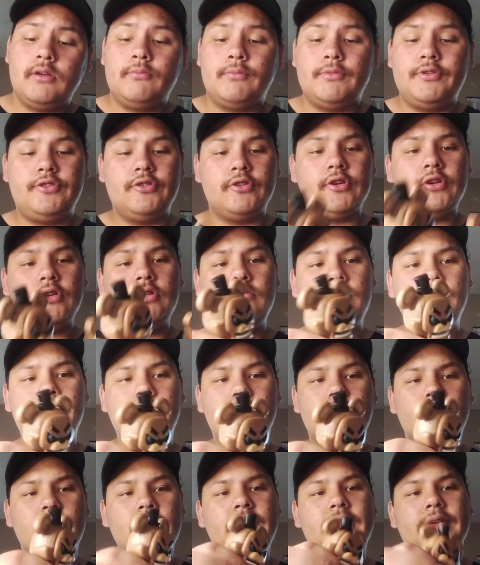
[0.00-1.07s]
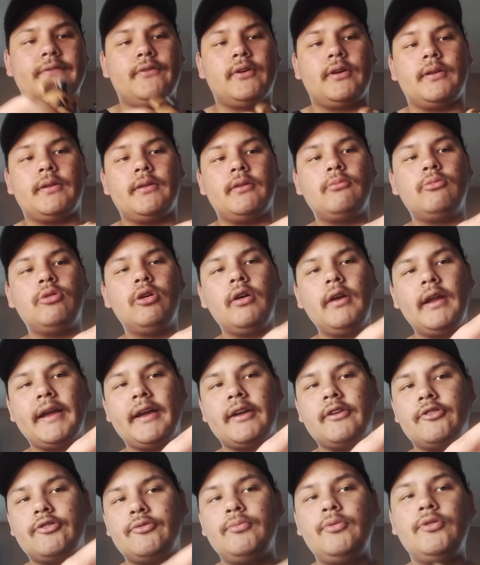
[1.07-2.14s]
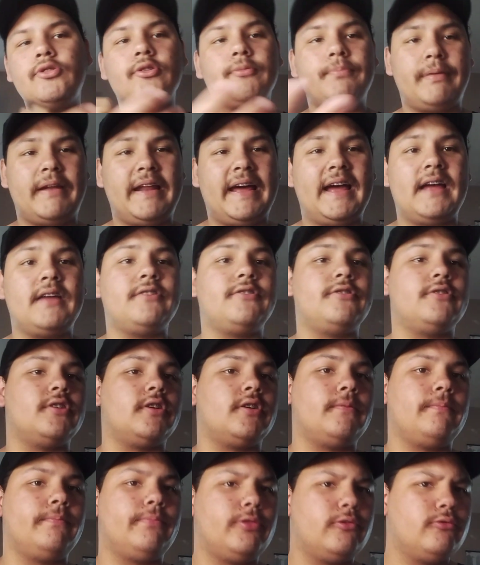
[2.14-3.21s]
Material totally different, more like a smoother plastic,